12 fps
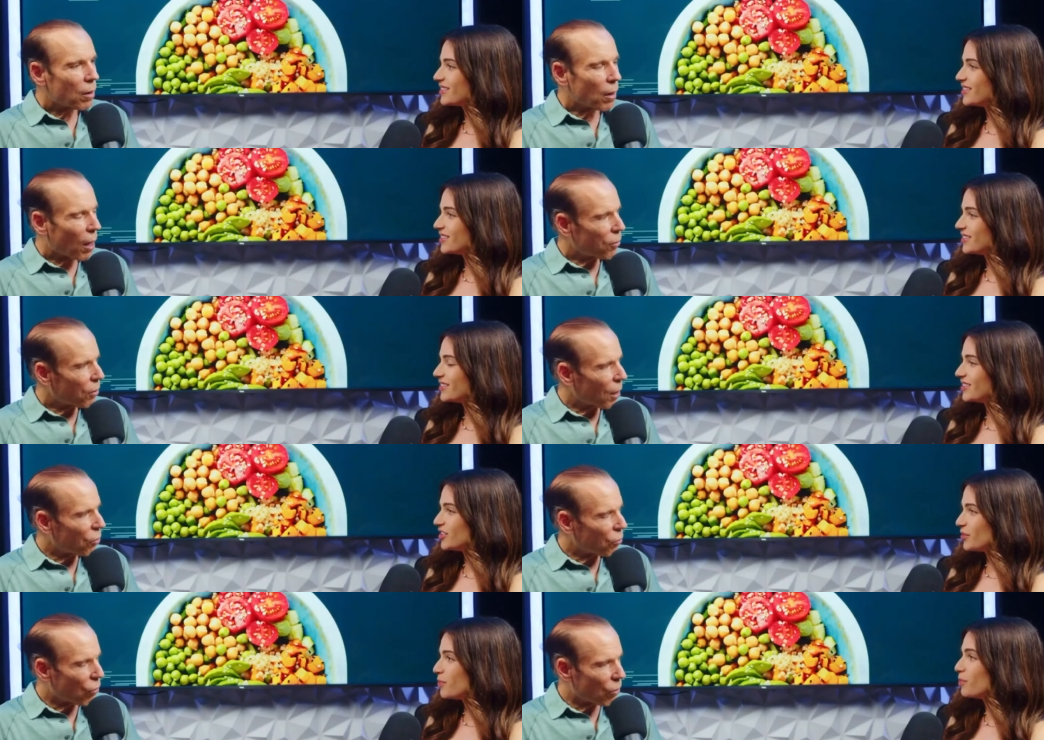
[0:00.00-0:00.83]
Speaker 1: Yes,
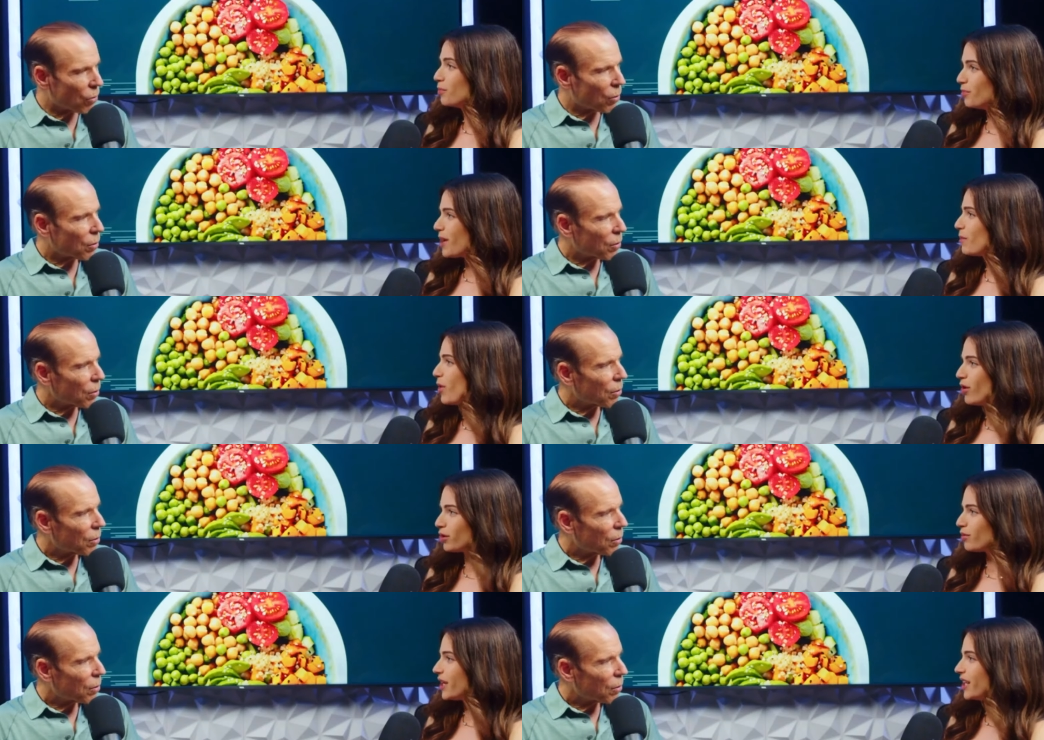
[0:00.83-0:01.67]
that's true.
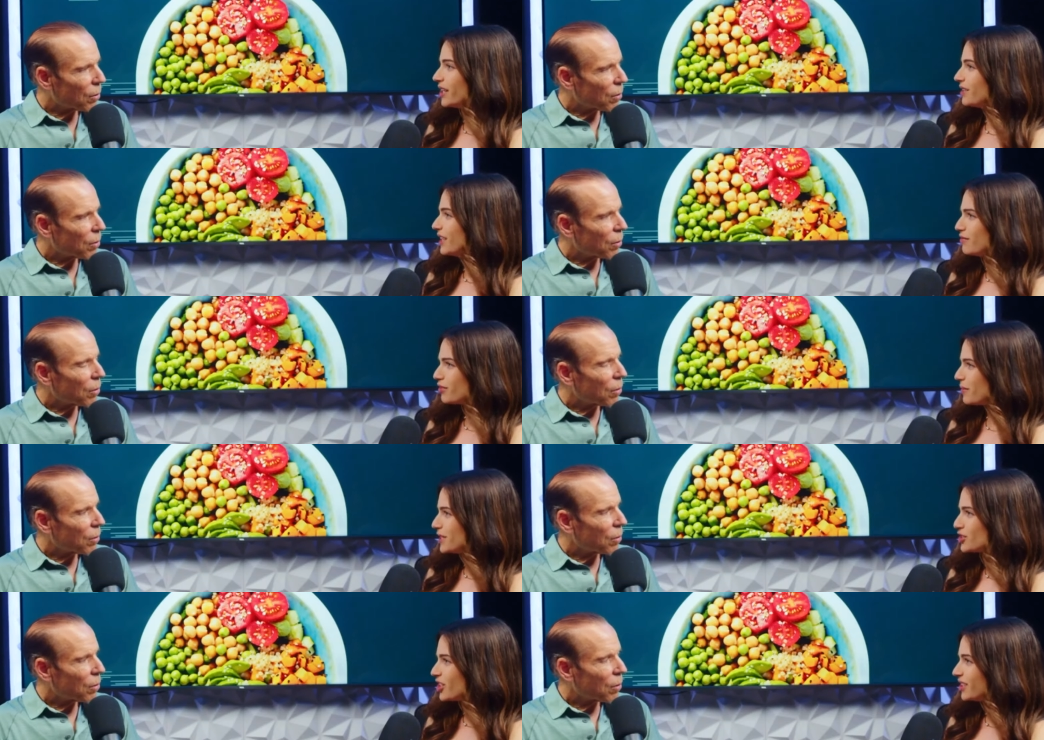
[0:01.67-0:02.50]
Speaker 2: Metabolic rate and
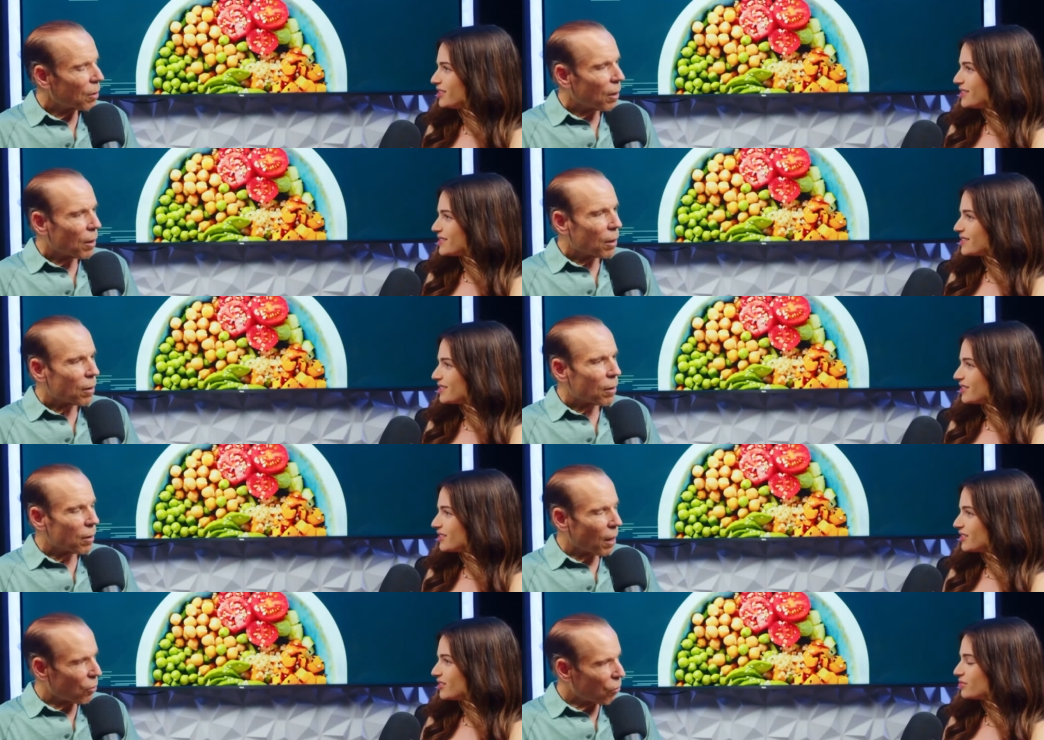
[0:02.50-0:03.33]
inflammation. Does
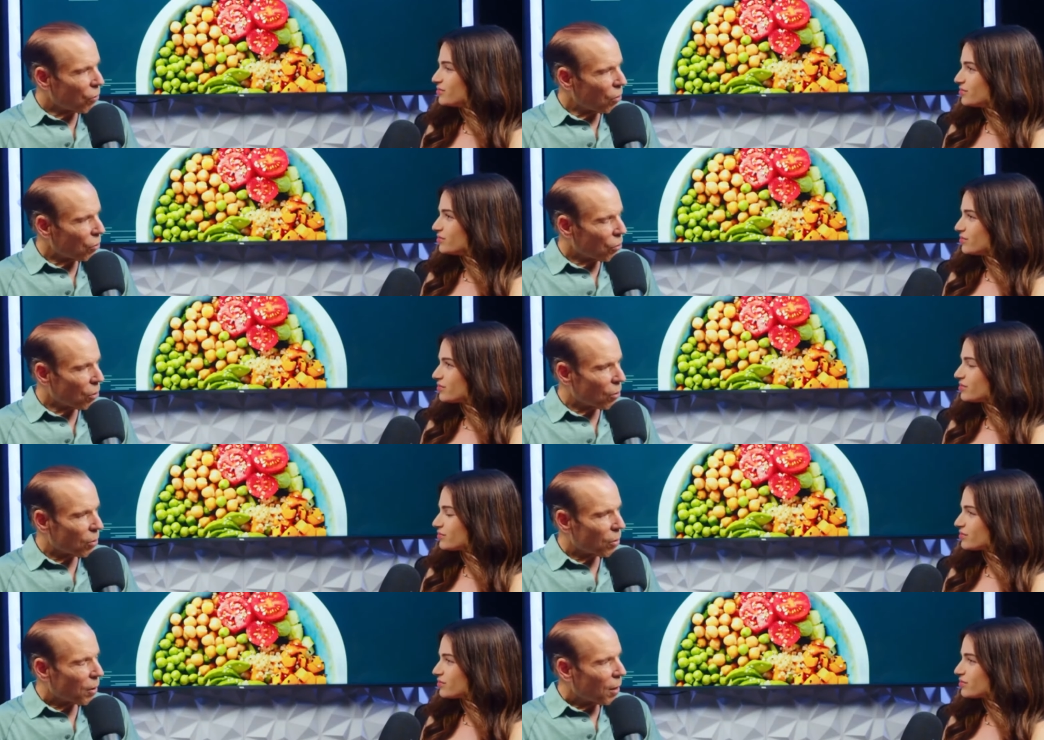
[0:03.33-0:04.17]
Speaker 1: that's true
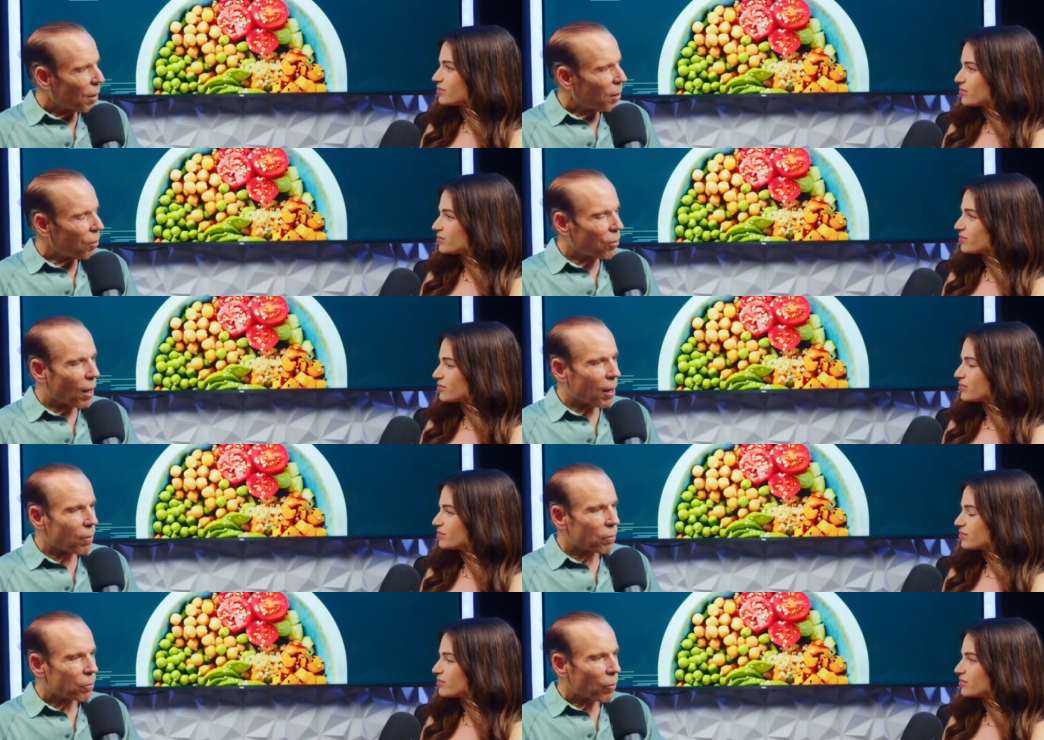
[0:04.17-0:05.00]
too, is
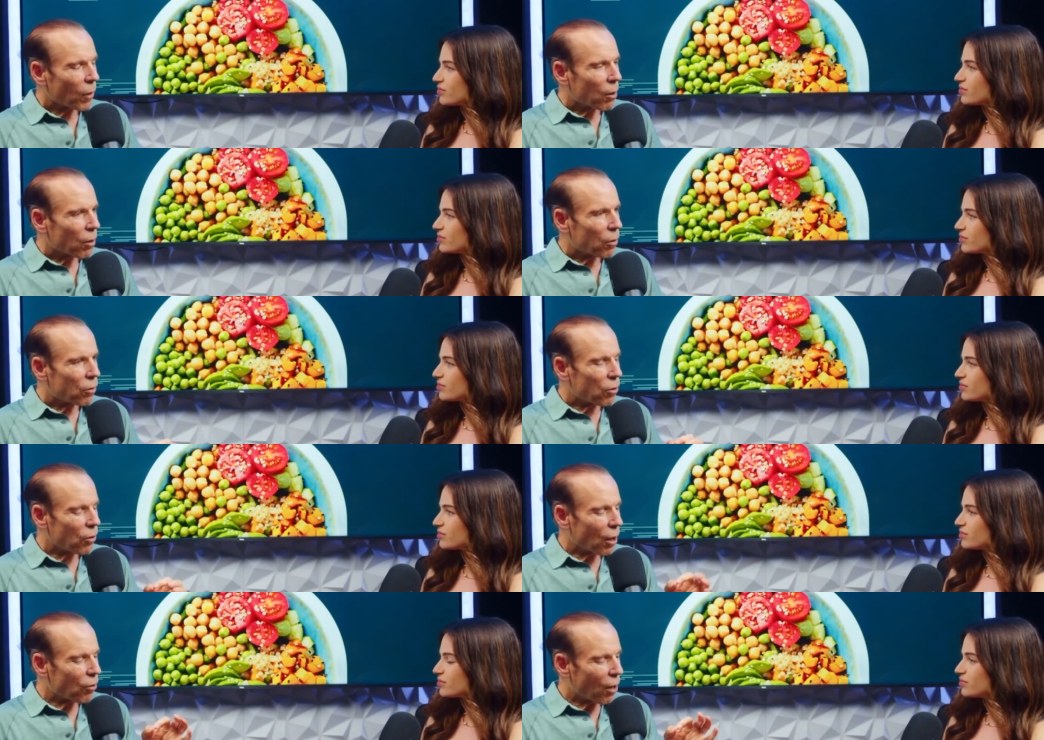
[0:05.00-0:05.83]
that
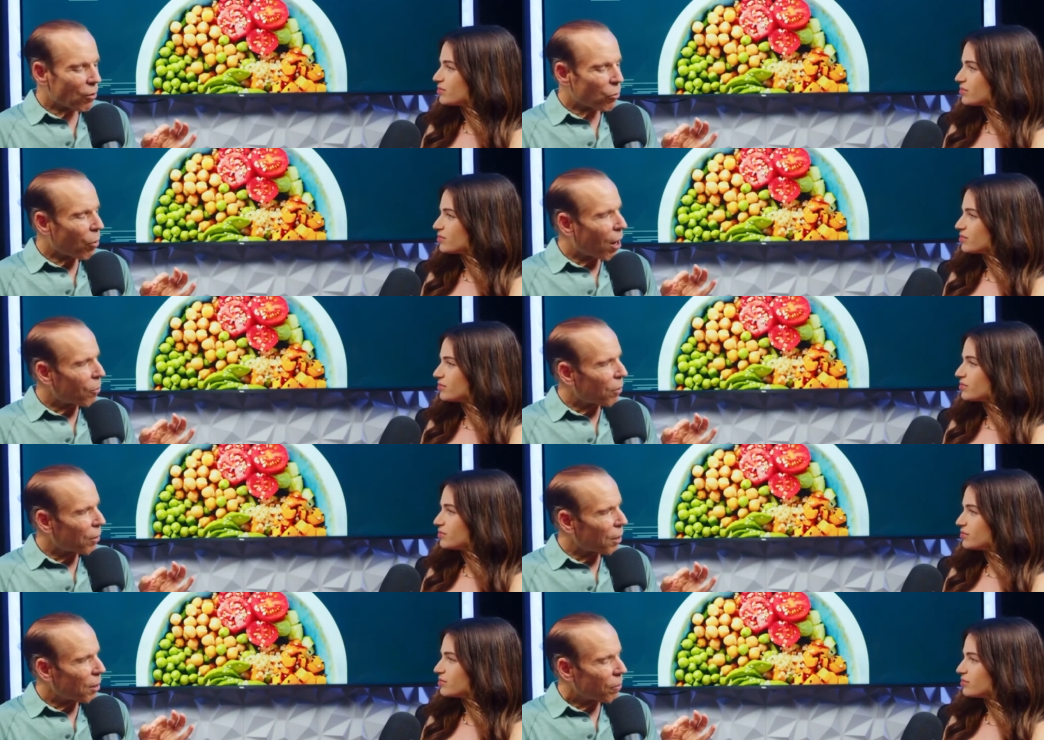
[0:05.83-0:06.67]
to digest
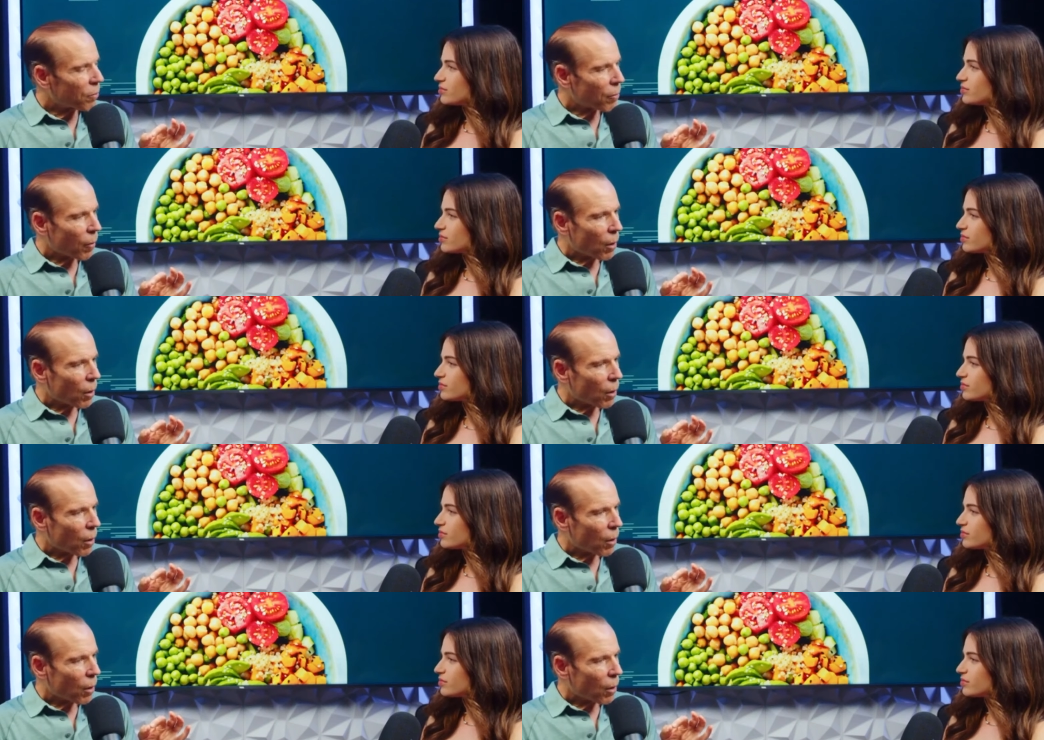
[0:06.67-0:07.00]
properly,